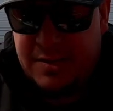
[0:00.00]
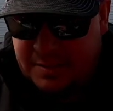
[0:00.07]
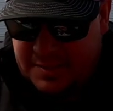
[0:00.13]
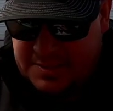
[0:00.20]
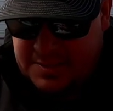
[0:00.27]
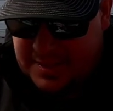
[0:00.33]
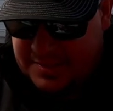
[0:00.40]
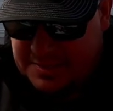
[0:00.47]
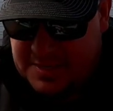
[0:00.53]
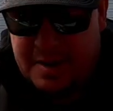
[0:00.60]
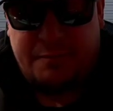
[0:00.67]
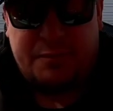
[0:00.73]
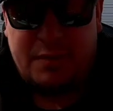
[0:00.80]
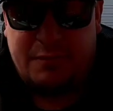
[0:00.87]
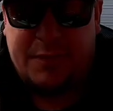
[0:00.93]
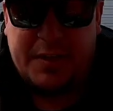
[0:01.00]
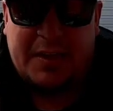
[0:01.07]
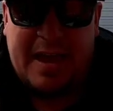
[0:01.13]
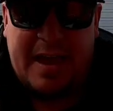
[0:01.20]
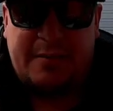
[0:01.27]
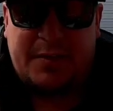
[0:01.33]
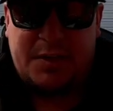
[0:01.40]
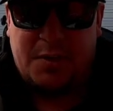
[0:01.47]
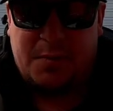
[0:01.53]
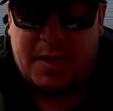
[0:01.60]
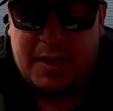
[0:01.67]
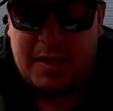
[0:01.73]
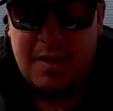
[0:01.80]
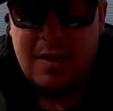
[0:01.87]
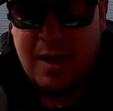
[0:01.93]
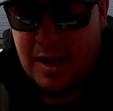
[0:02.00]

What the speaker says: These things definitely feel heavy duty.